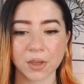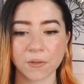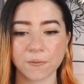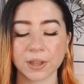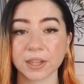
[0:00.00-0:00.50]

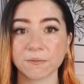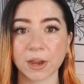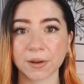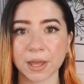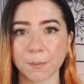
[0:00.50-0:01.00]
feeling
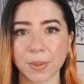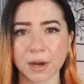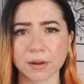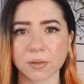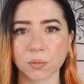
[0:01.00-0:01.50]
very
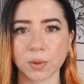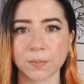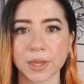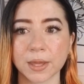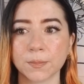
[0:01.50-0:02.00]
embarrassed when
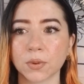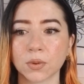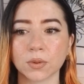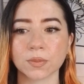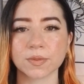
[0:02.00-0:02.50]

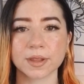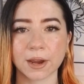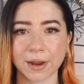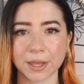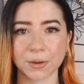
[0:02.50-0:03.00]
people
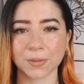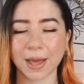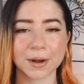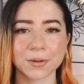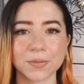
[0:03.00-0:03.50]
stare at you.
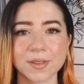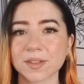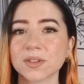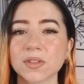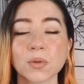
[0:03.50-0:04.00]
I don't know, this
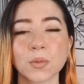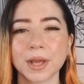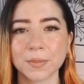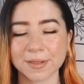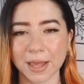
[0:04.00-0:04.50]
is just a
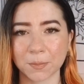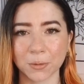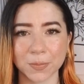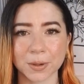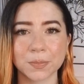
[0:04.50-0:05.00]
random
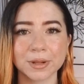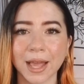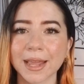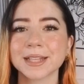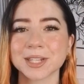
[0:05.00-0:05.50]
example, but
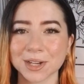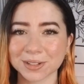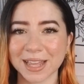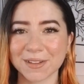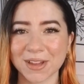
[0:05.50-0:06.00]
apply it to your
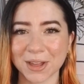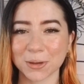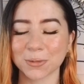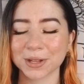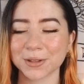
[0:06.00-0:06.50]
life how
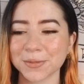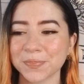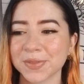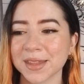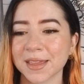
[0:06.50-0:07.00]
you
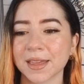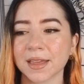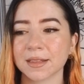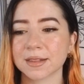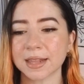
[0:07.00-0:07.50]
will.
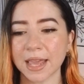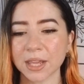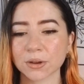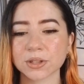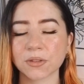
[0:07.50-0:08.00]

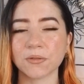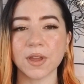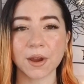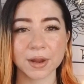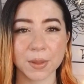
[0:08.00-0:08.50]
Say you're just
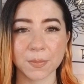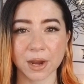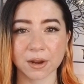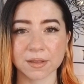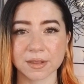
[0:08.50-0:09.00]
very
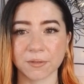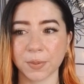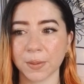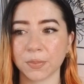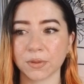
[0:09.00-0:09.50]
embarrassed of
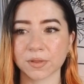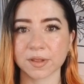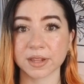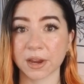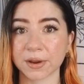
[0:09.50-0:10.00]
people
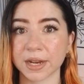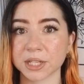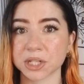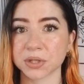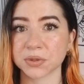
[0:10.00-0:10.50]
staring
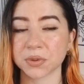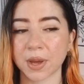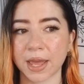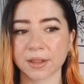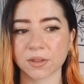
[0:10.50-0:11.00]
at you,
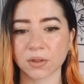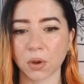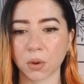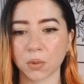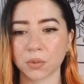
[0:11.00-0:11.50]
and
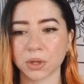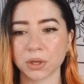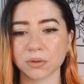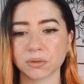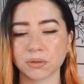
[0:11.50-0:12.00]
so
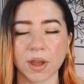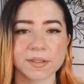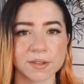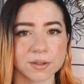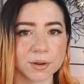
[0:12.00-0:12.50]
you
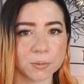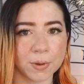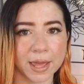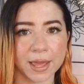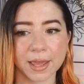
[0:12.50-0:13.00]
dress a certain
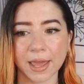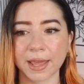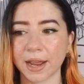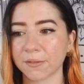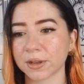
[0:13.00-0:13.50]
way
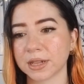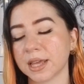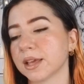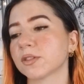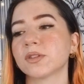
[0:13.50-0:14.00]
and
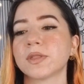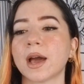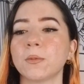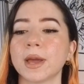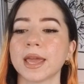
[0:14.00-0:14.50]
everything so
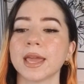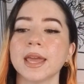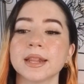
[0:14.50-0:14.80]
that way